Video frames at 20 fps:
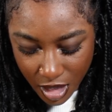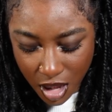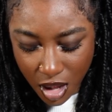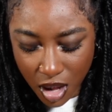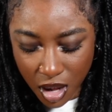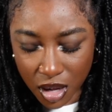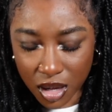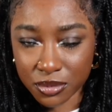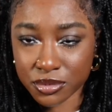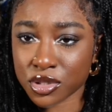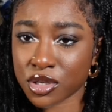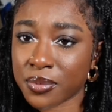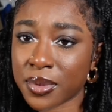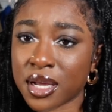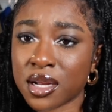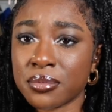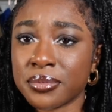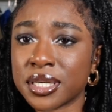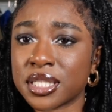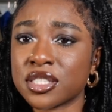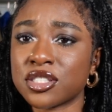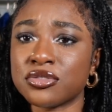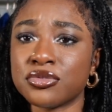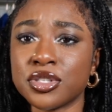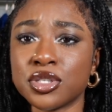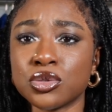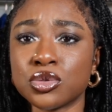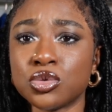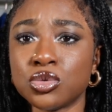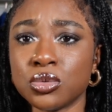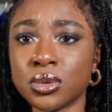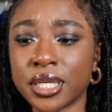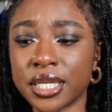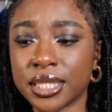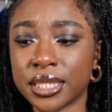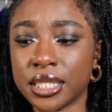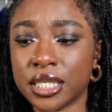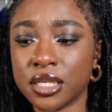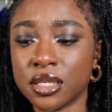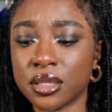So I'm not gonna make this video too
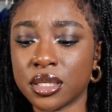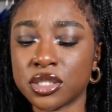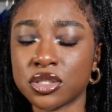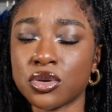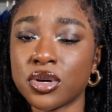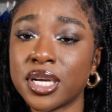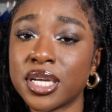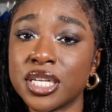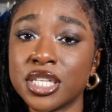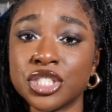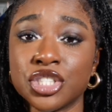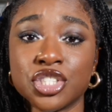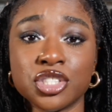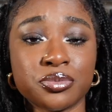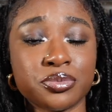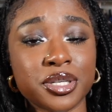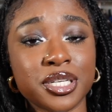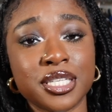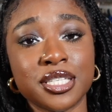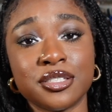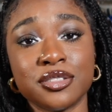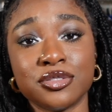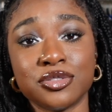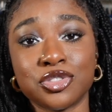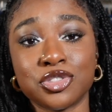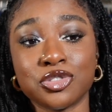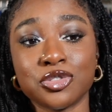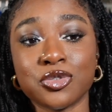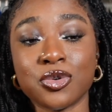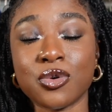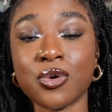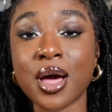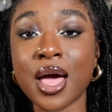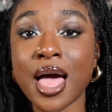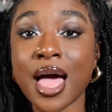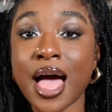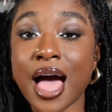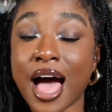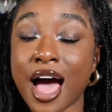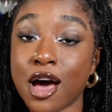lengthy. Let's go ahead and jump right into
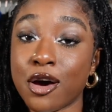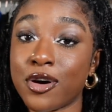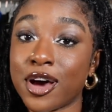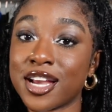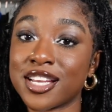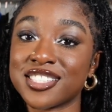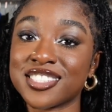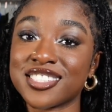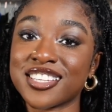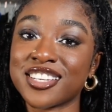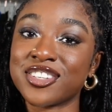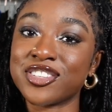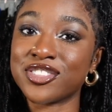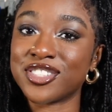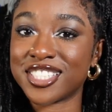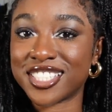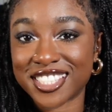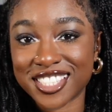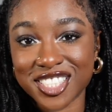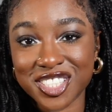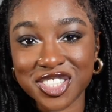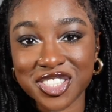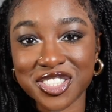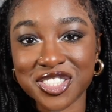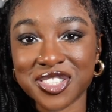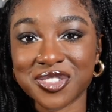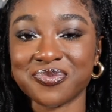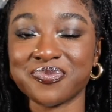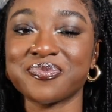how I style these sneakers.